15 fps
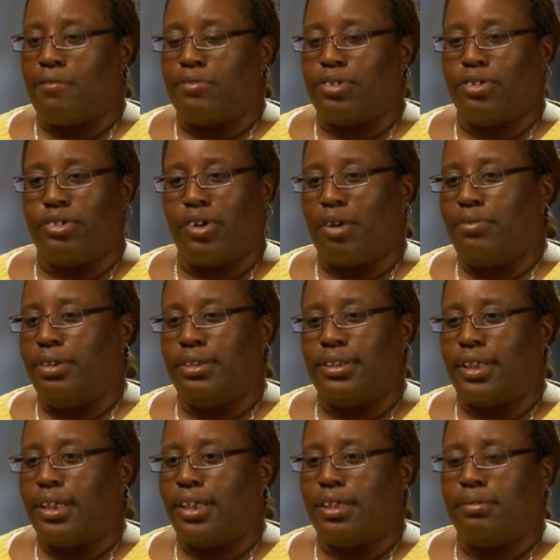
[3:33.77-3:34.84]
So no, I wouldn't
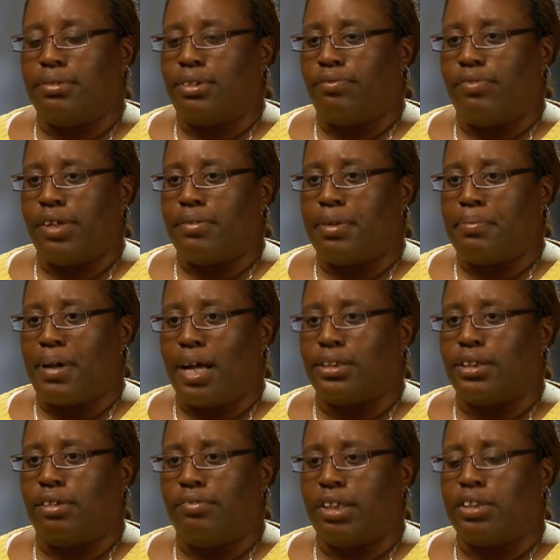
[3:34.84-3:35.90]
say that it was a very
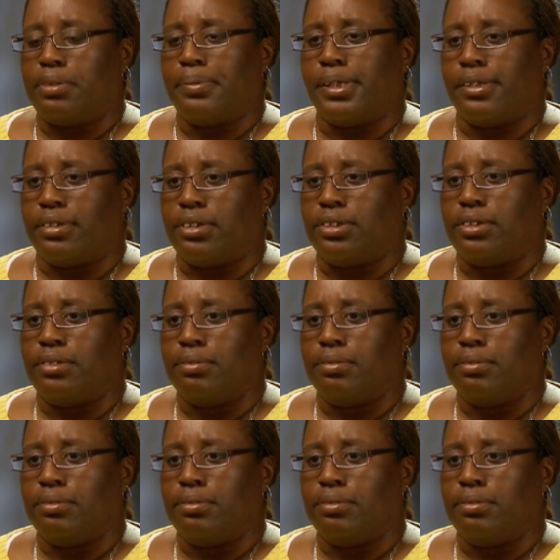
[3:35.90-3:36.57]
positive experience.